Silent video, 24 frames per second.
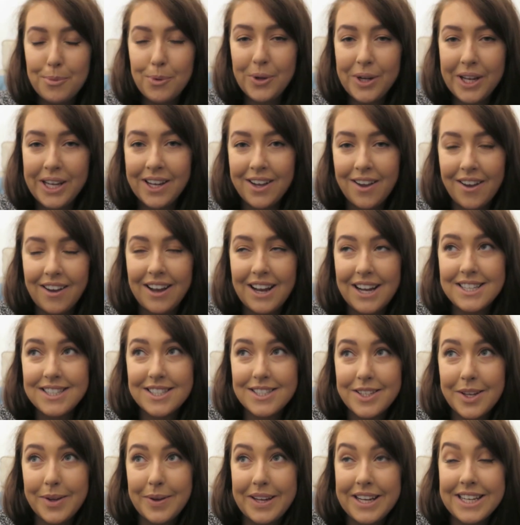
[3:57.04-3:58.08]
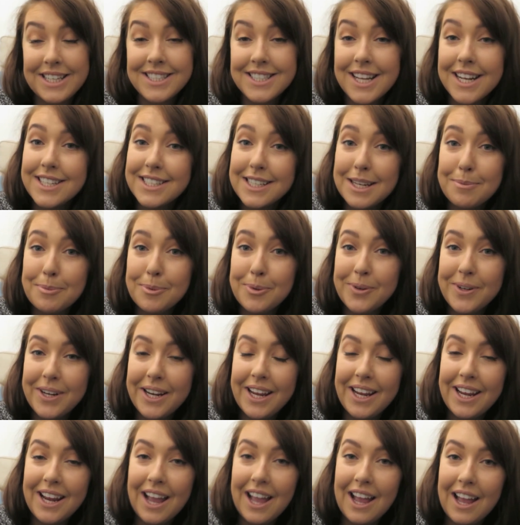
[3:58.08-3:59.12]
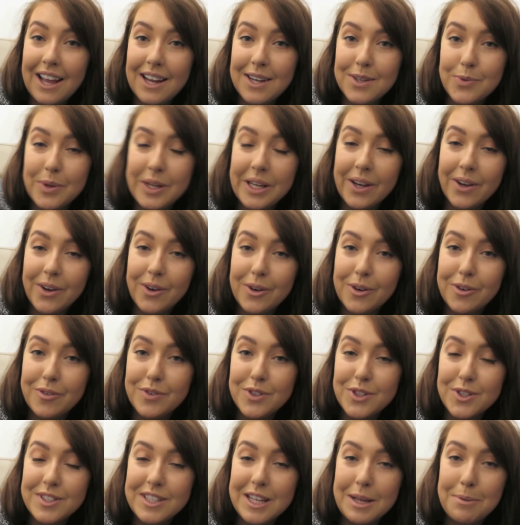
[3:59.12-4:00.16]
Morning guys, so it is Sunday morning and we are off to